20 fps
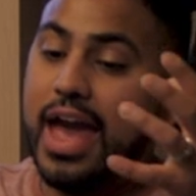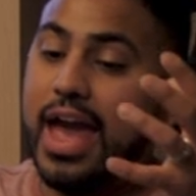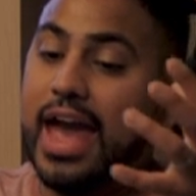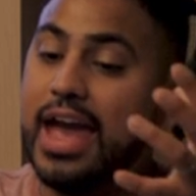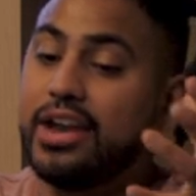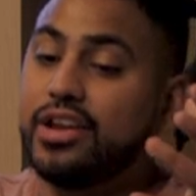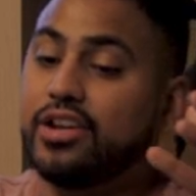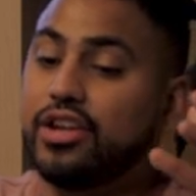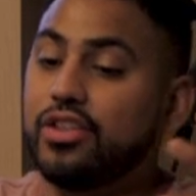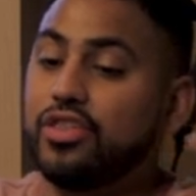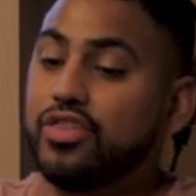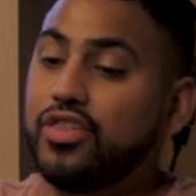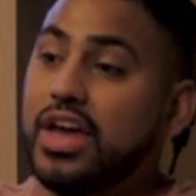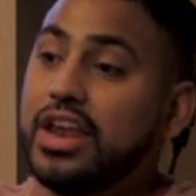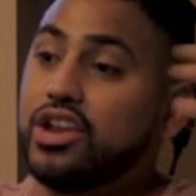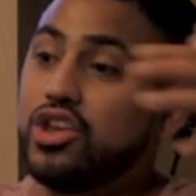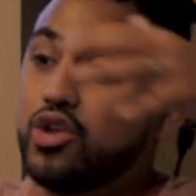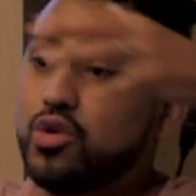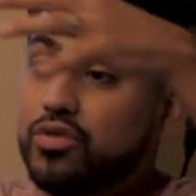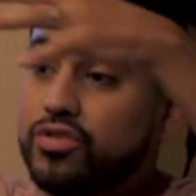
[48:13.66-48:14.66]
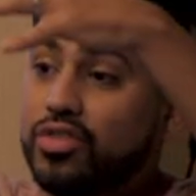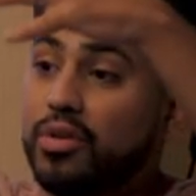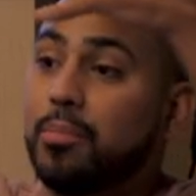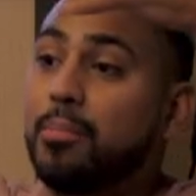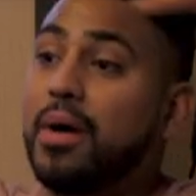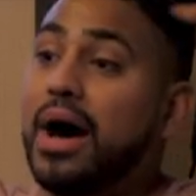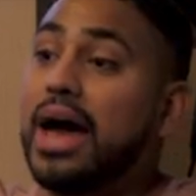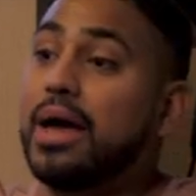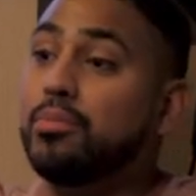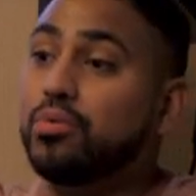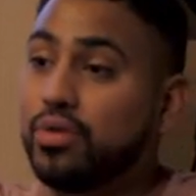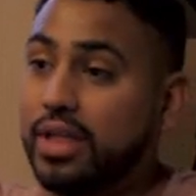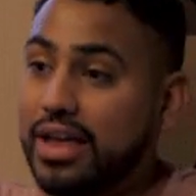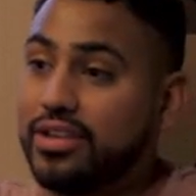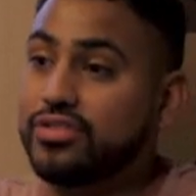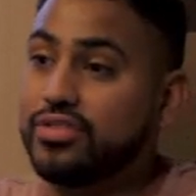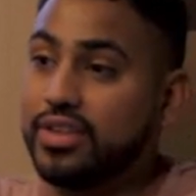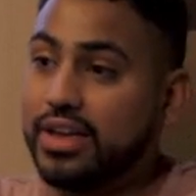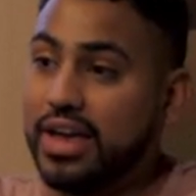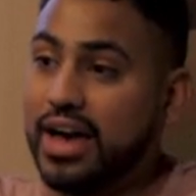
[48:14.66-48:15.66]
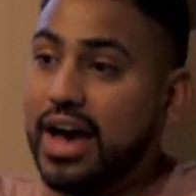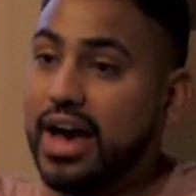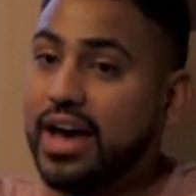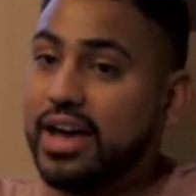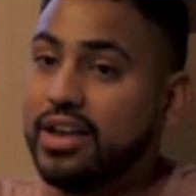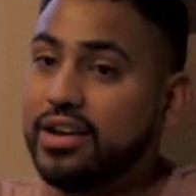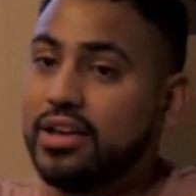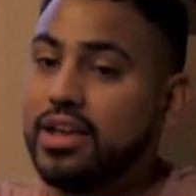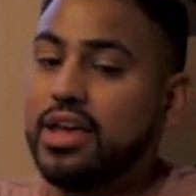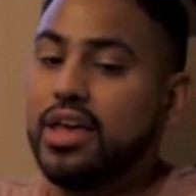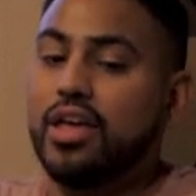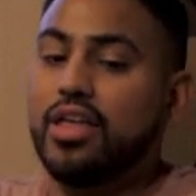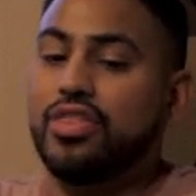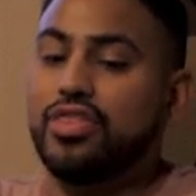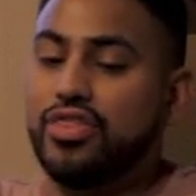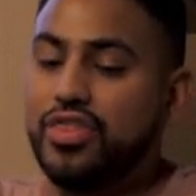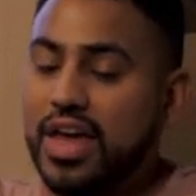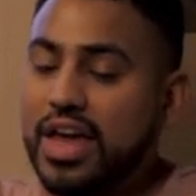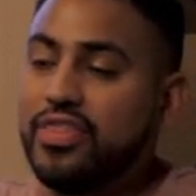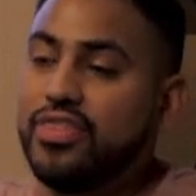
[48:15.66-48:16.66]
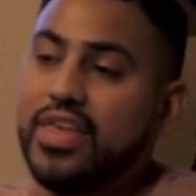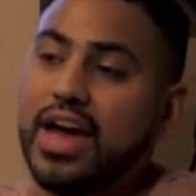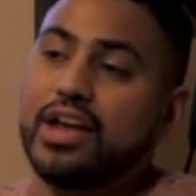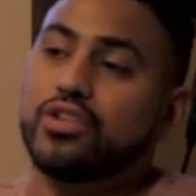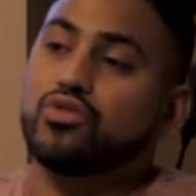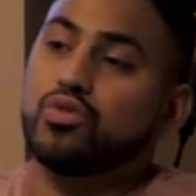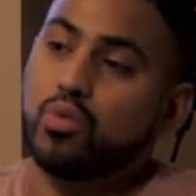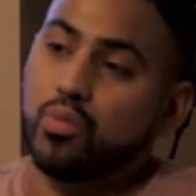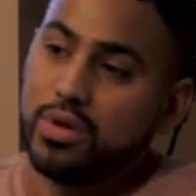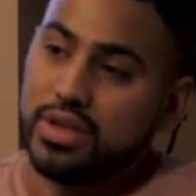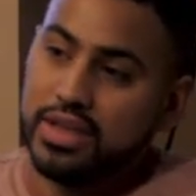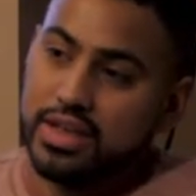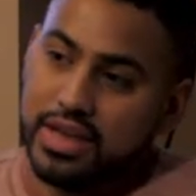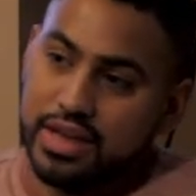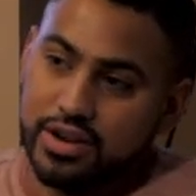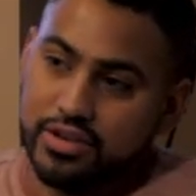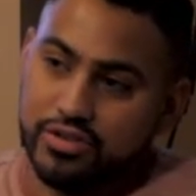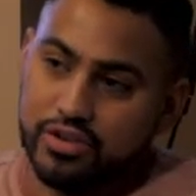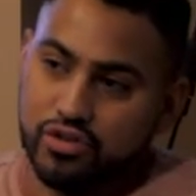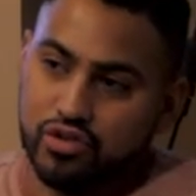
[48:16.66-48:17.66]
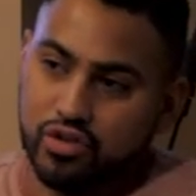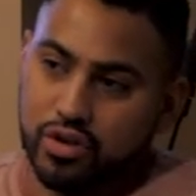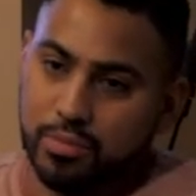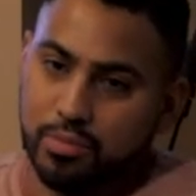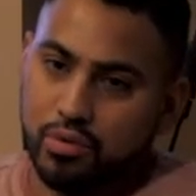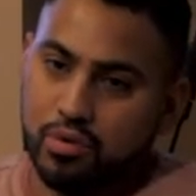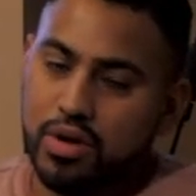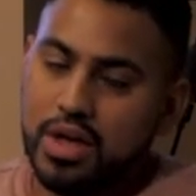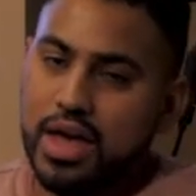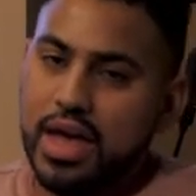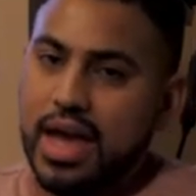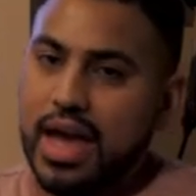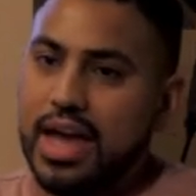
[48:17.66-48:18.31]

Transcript: and then use the Bible as the guide, then that's where we can get into trouble.